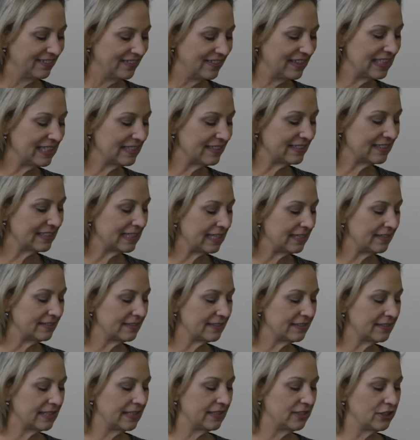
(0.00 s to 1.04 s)
This test
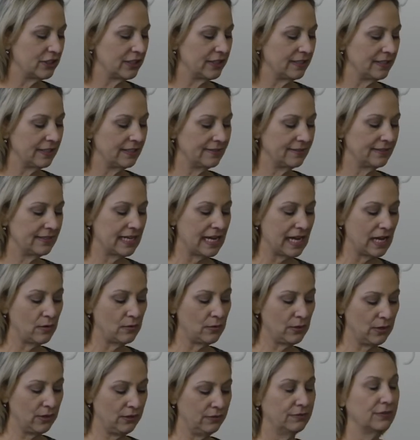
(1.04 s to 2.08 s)
session is now
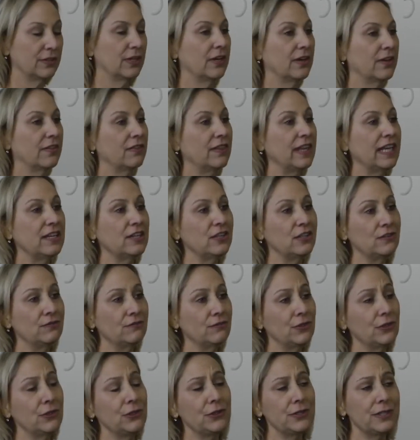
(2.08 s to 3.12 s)
over. Thank you for
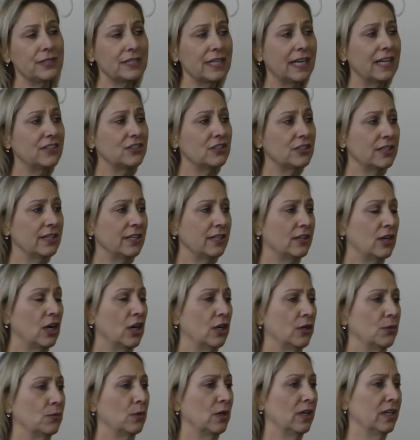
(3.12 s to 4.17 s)
your attention and
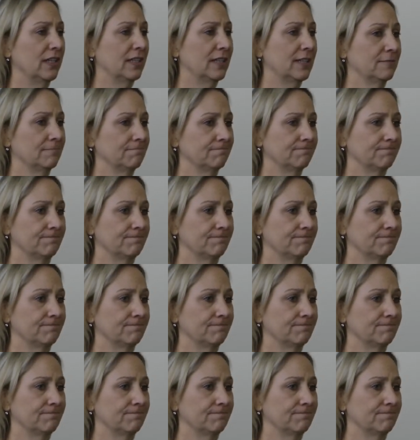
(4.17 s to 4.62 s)
hard work.